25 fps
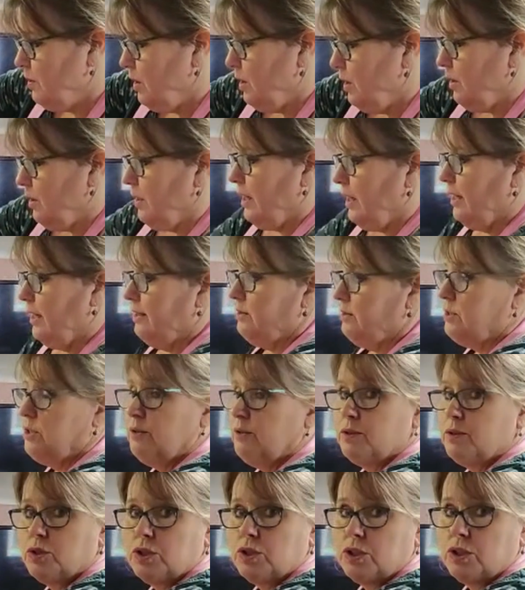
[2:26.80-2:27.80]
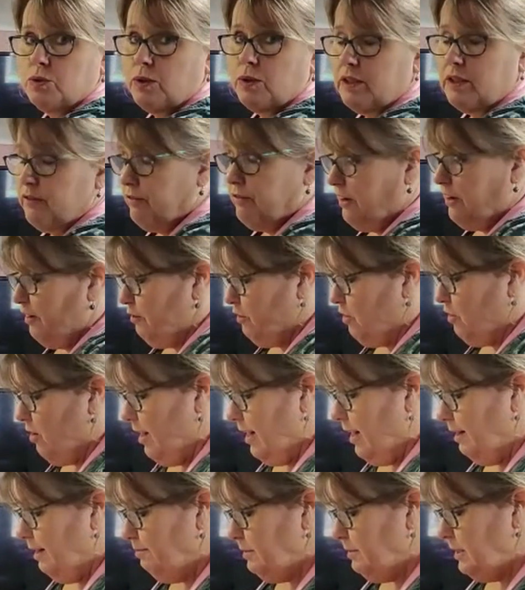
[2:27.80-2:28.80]
Okay, 225
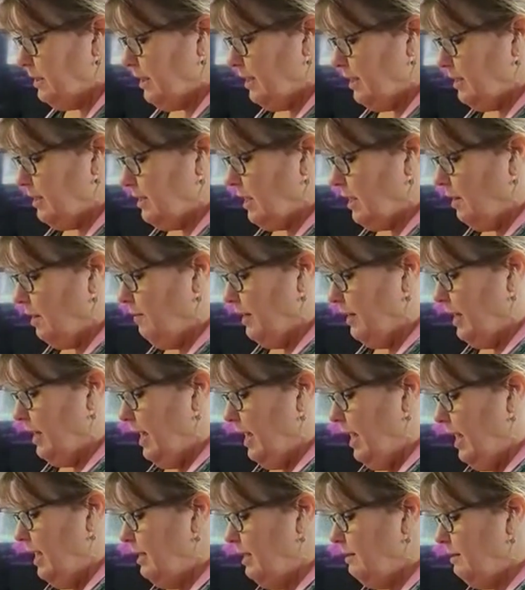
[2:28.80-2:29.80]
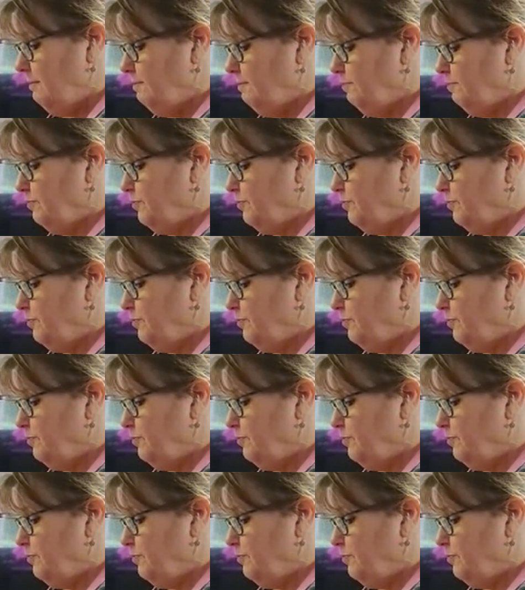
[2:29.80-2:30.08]
grams, that's going in.